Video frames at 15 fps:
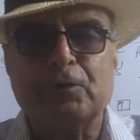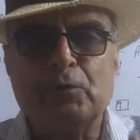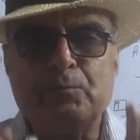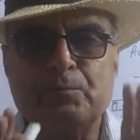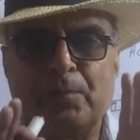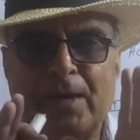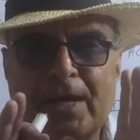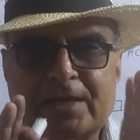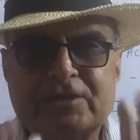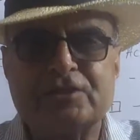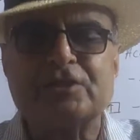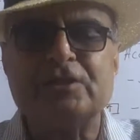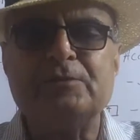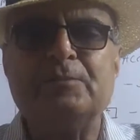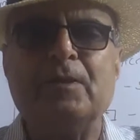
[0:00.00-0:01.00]
the
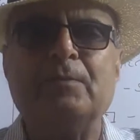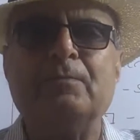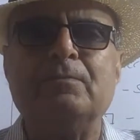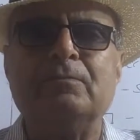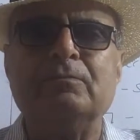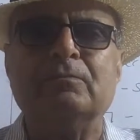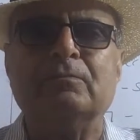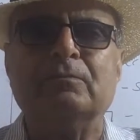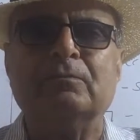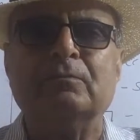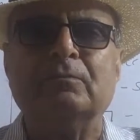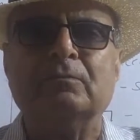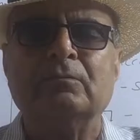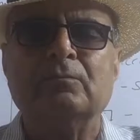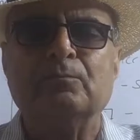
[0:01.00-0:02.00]
maximum
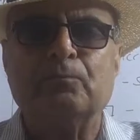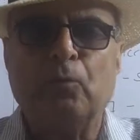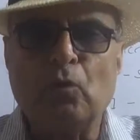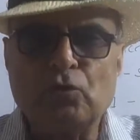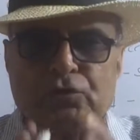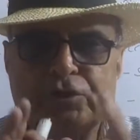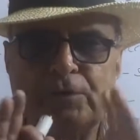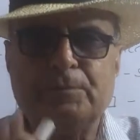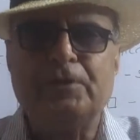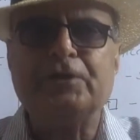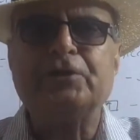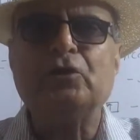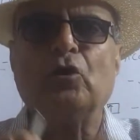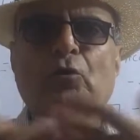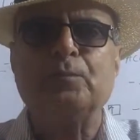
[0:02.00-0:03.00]

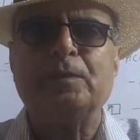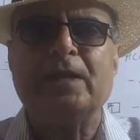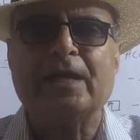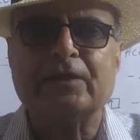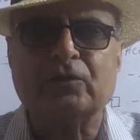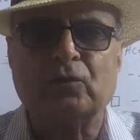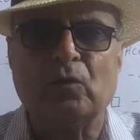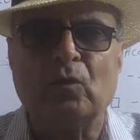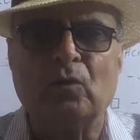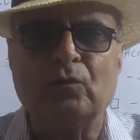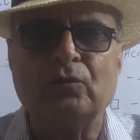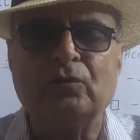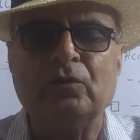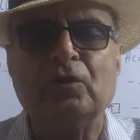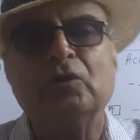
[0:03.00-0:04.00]
possibility of
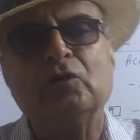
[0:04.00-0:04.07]
electron